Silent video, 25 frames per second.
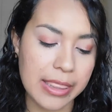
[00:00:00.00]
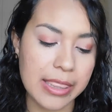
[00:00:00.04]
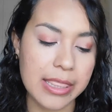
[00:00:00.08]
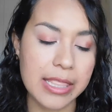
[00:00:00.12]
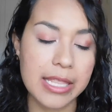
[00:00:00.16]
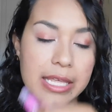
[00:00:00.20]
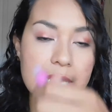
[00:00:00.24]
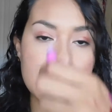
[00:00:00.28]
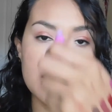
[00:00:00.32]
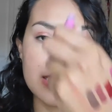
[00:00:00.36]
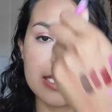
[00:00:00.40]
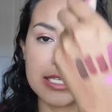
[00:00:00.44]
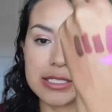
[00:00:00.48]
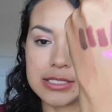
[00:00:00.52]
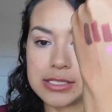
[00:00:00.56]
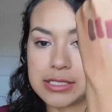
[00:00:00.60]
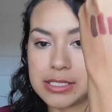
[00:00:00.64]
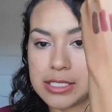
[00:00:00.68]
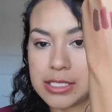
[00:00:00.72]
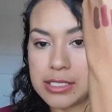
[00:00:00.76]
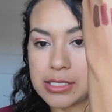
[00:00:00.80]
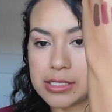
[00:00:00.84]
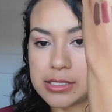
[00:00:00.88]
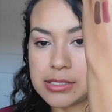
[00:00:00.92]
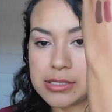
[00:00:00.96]
This
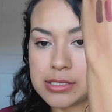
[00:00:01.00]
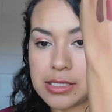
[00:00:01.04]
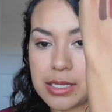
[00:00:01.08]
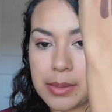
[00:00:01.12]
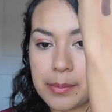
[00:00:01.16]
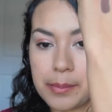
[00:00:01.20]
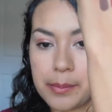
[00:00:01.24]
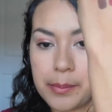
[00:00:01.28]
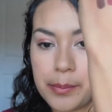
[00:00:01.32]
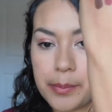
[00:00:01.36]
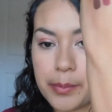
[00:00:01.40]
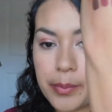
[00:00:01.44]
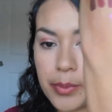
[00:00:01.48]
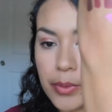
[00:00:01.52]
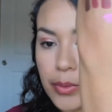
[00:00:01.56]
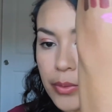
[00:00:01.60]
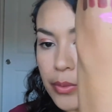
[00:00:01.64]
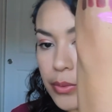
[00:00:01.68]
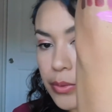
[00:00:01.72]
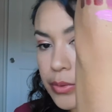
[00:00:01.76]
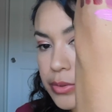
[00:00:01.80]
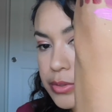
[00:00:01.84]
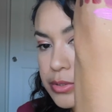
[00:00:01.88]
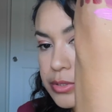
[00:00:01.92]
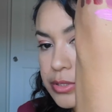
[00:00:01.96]
is some
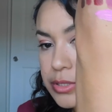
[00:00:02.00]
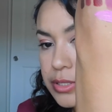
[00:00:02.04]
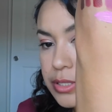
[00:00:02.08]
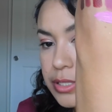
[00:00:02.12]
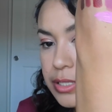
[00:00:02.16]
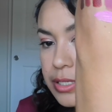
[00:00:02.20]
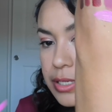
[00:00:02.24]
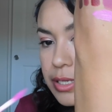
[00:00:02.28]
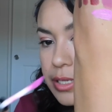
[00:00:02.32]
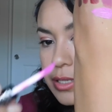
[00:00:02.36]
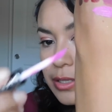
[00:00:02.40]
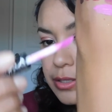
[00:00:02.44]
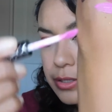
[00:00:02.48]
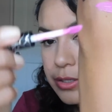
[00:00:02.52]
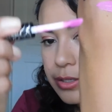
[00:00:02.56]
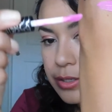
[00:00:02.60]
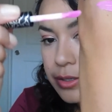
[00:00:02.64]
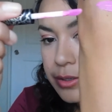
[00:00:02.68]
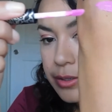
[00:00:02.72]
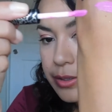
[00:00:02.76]
bold color.